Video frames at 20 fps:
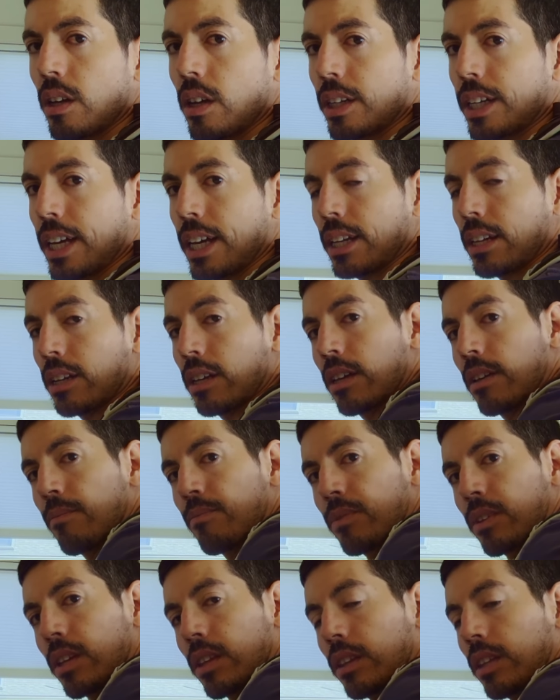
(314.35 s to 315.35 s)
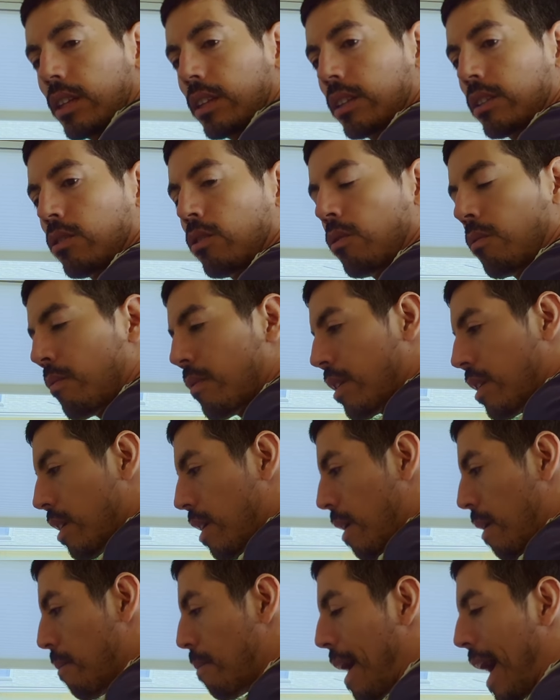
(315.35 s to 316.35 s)
Again, the little
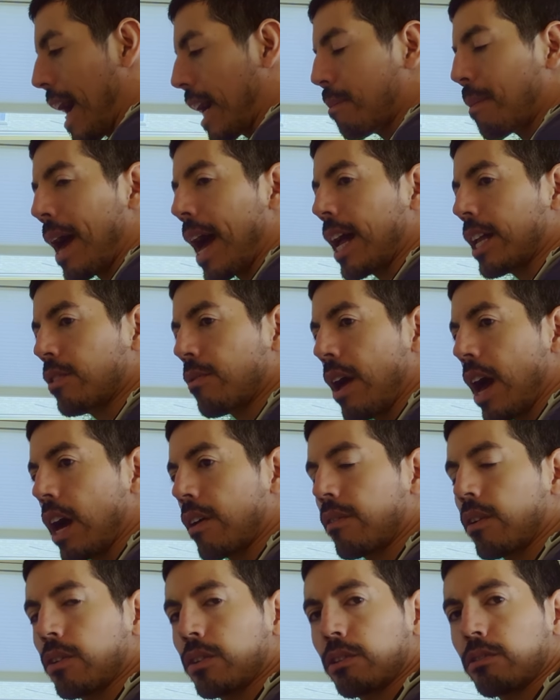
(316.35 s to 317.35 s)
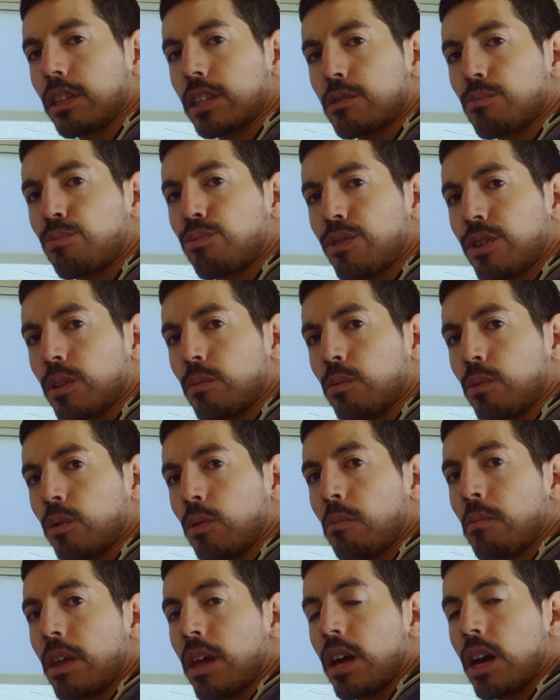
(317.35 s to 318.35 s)
back pad you have on there that's
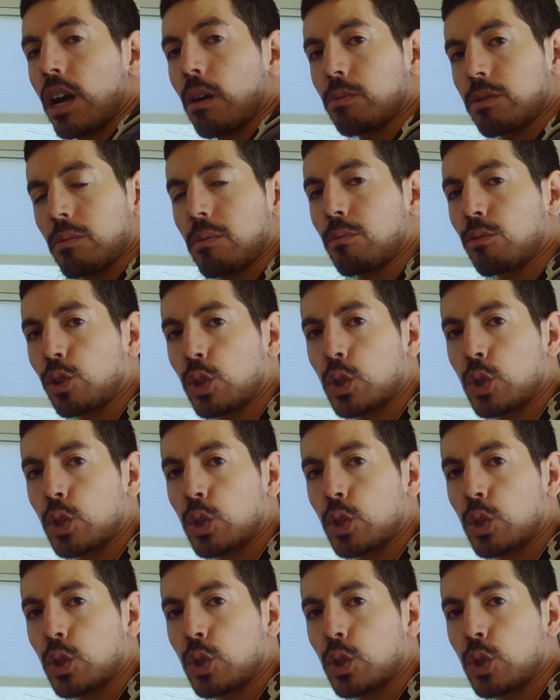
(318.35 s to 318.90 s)
breathable, helps to be more